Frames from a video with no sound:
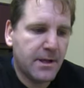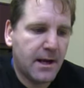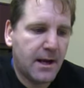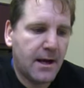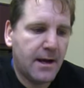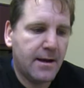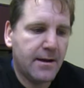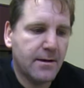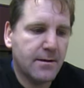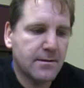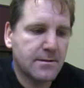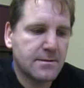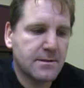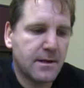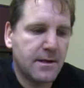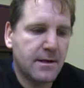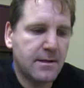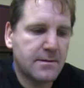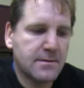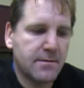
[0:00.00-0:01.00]
isles
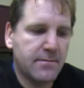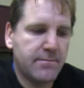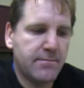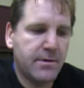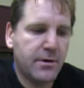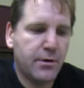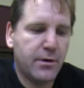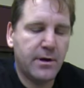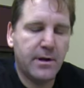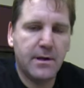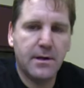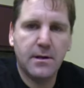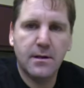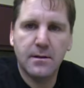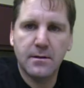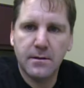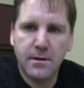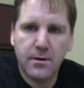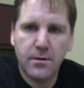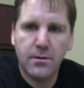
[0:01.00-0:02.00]
as a very
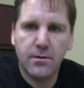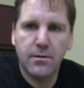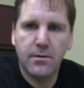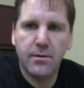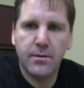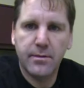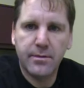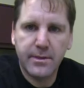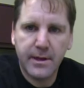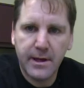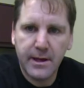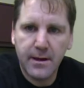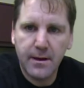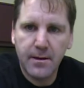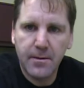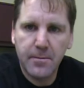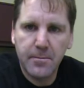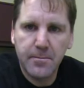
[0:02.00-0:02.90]
little thing.